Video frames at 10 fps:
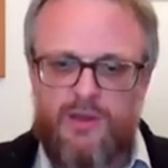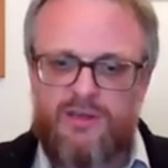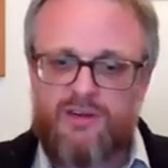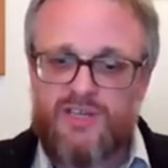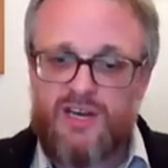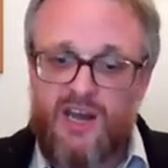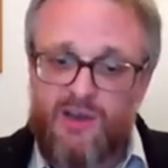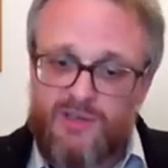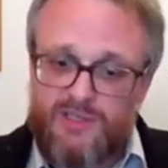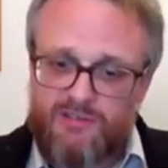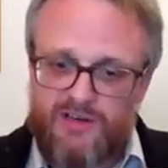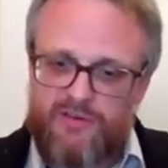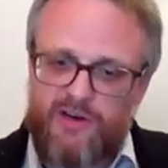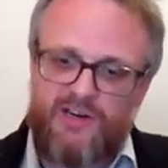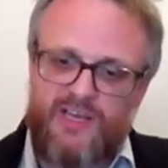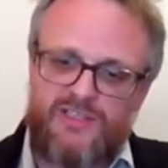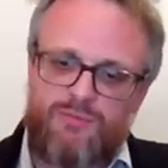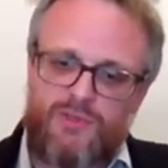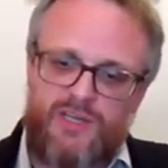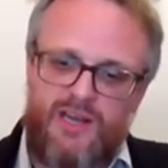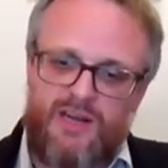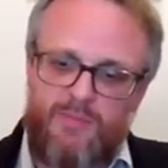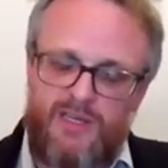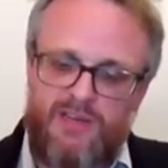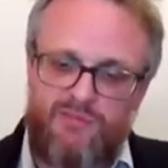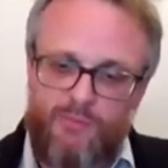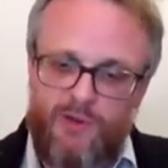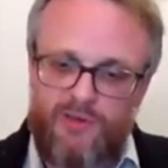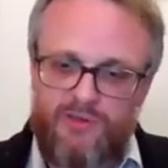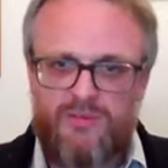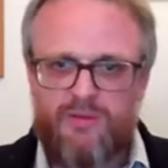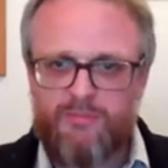There is a lower degree of correlation with the early medieval model,